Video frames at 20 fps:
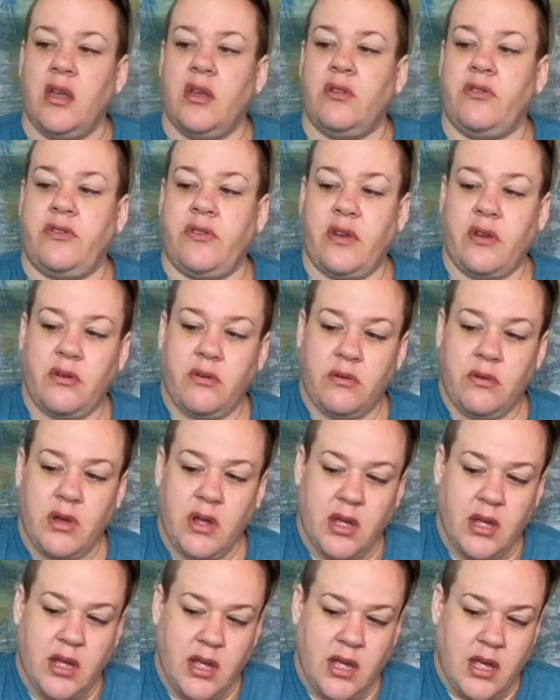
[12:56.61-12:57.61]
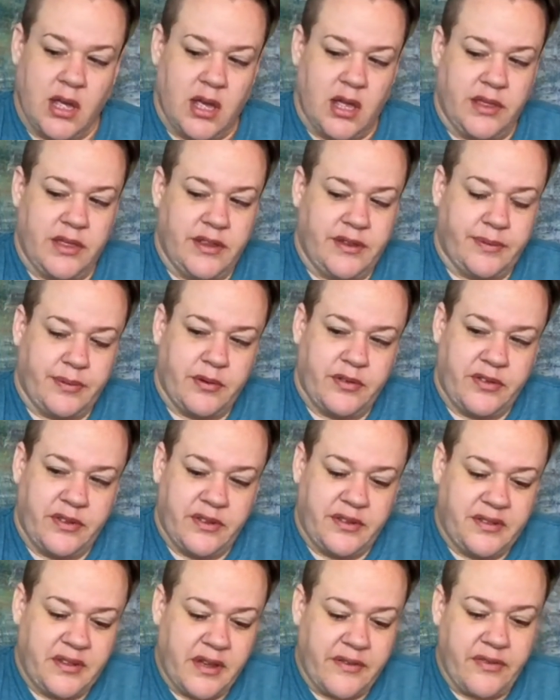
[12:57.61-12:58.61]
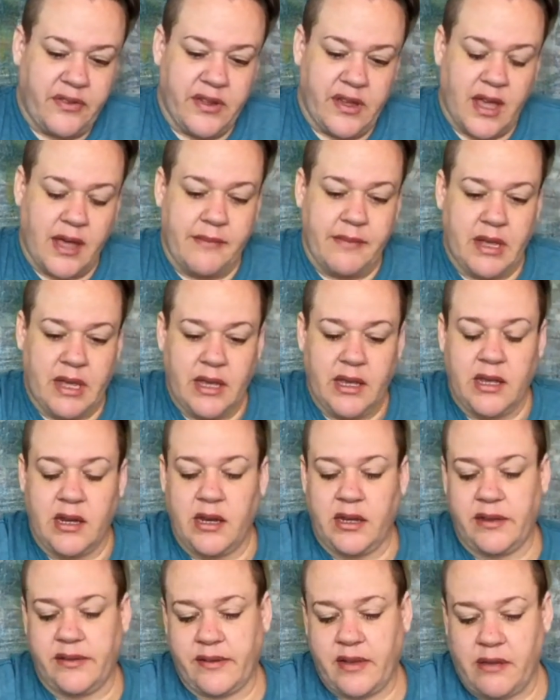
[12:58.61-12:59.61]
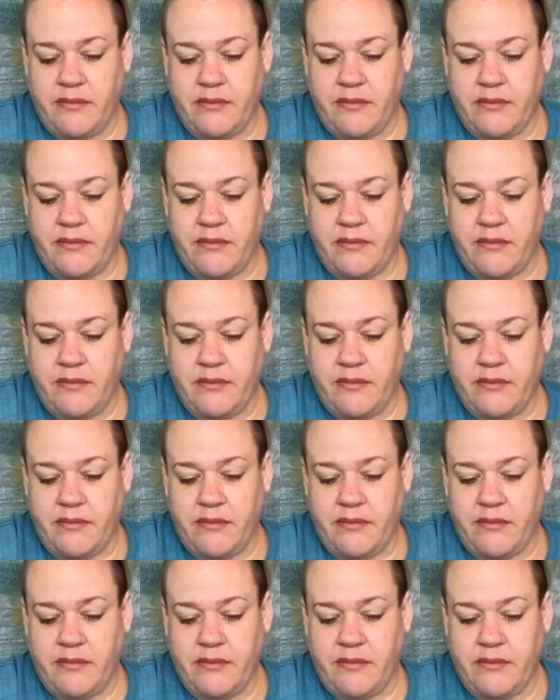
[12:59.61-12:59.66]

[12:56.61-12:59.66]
So this person's definitely coming in.